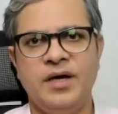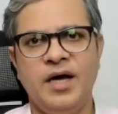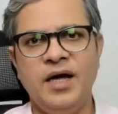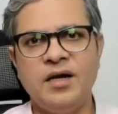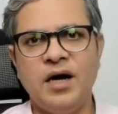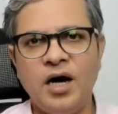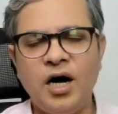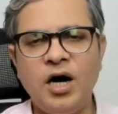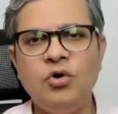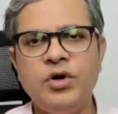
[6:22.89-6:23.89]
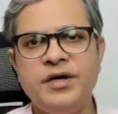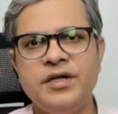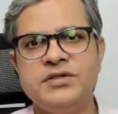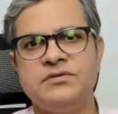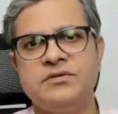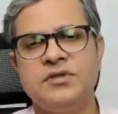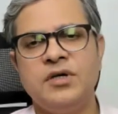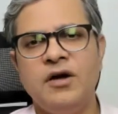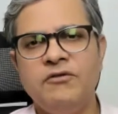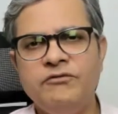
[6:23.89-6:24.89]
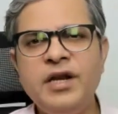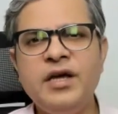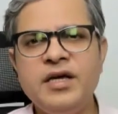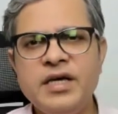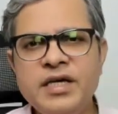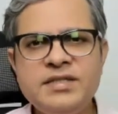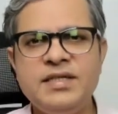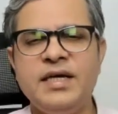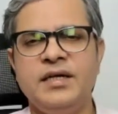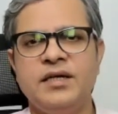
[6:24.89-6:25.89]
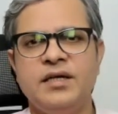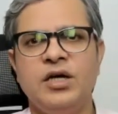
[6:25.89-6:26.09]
and how it is very easy